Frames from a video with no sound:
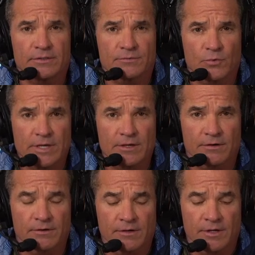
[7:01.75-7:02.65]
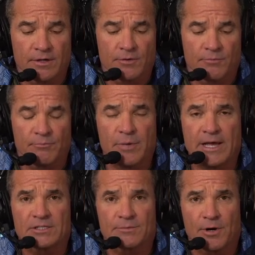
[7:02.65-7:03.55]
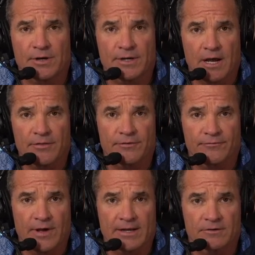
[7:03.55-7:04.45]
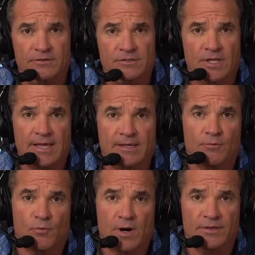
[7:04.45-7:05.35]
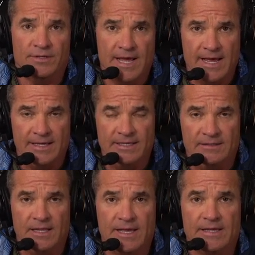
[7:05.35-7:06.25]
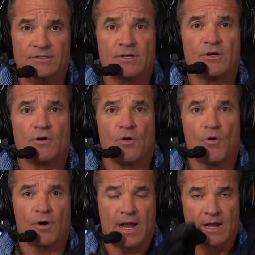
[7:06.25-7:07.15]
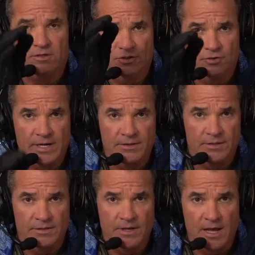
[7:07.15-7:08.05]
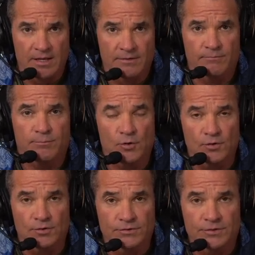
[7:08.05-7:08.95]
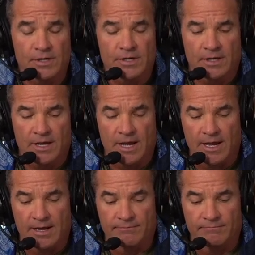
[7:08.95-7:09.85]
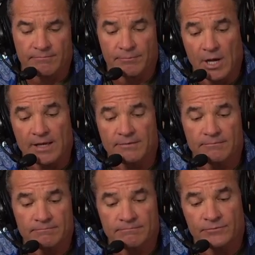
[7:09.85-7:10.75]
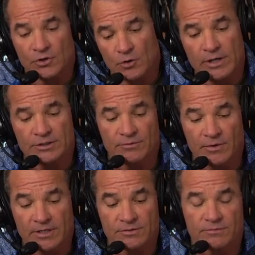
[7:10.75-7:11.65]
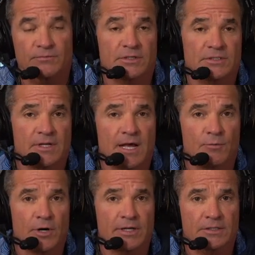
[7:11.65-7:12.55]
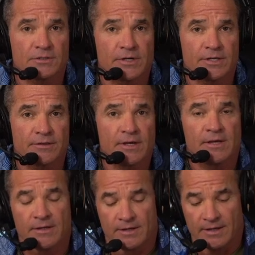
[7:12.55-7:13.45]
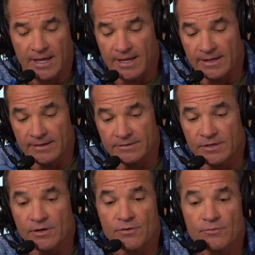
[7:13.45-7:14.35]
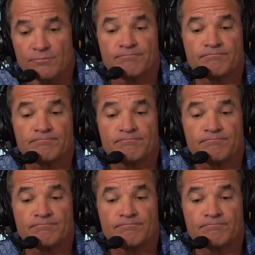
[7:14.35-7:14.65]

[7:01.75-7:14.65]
is weaker, based upon other factors like where the tag end lays or how straight the knot pulls. But the question was, what's the knot breaking strength? And so